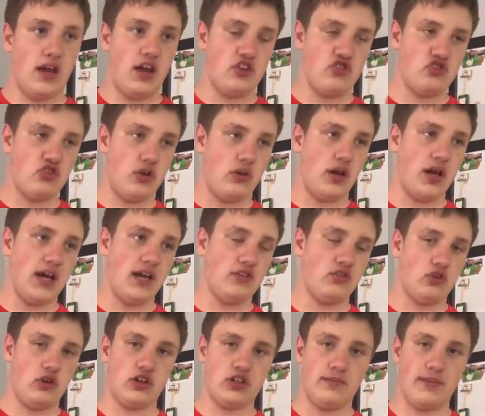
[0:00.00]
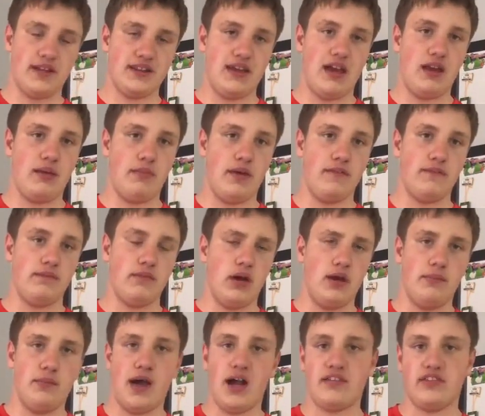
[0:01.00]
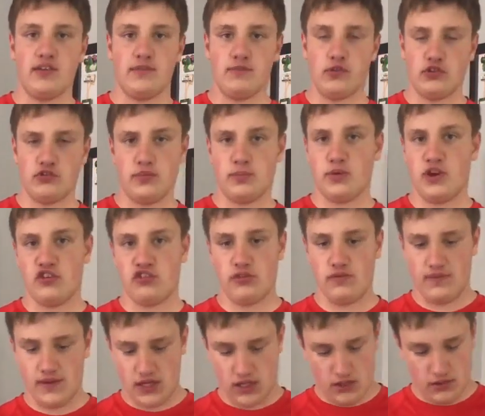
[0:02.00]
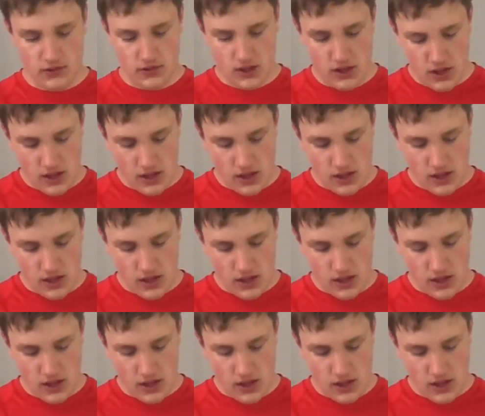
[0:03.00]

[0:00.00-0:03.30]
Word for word: I show I talked about that in my unboxing first impressions video.